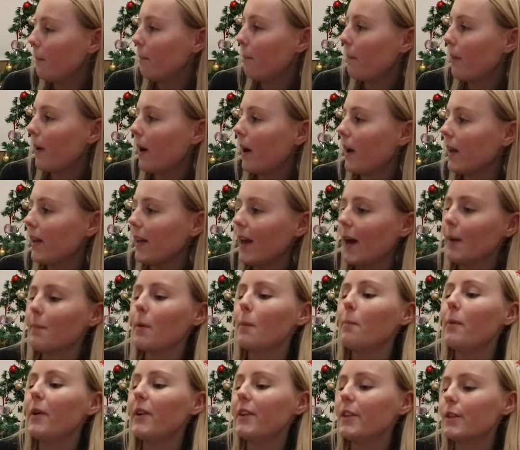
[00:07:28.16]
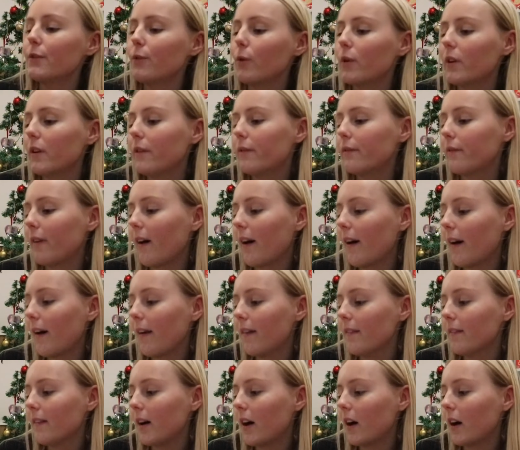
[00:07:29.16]
But yeah, I'm on page
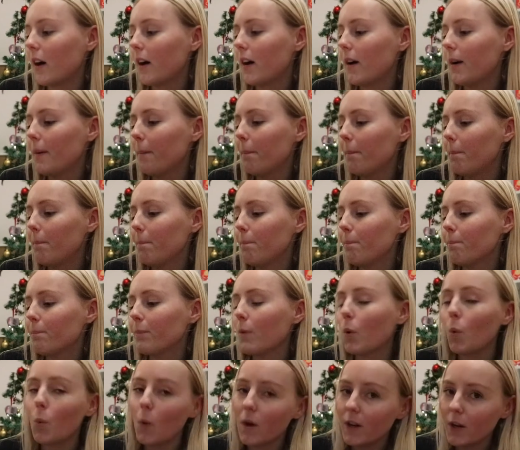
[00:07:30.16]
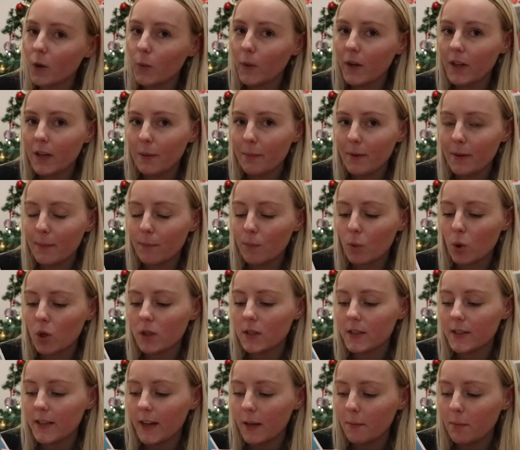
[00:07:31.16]
45. Want to read a bit more
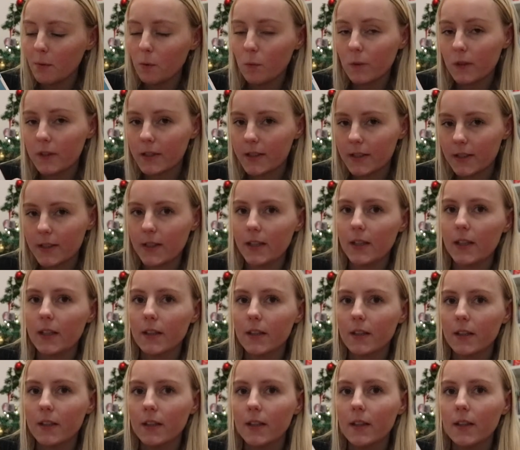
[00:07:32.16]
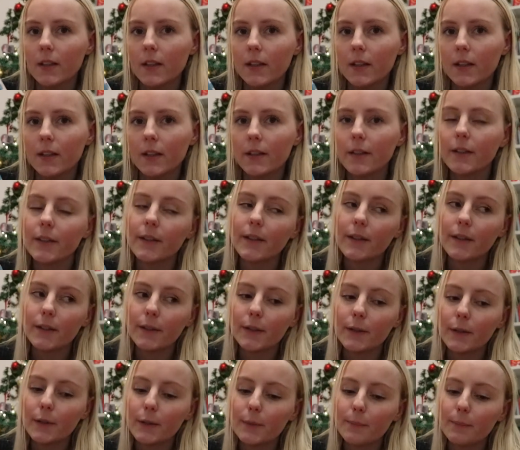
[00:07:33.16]
today, but we'll see.
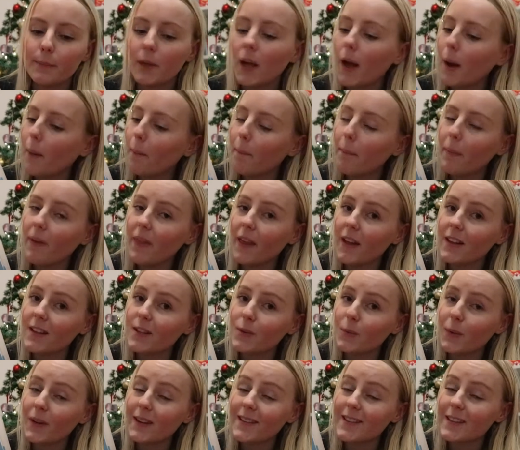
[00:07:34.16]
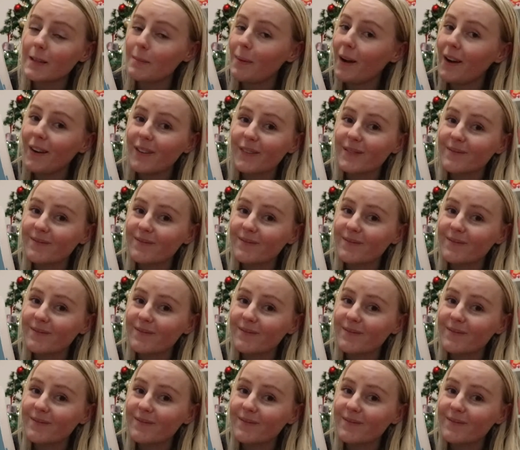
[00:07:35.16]
Yeah, but that's what it's about.